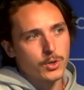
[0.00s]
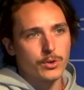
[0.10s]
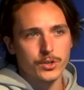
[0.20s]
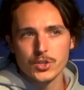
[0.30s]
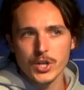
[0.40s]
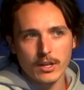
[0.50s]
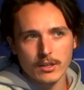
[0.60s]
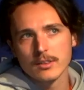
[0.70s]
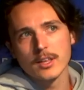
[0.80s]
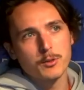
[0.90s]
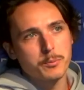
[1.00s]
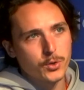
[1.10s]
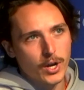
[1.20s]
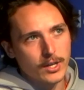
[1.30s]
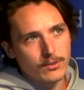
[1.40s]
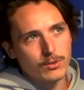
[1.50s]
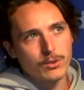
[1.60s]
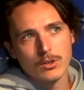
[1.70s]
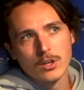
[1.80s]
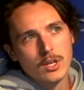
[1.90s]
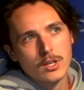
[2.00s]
or check that the price on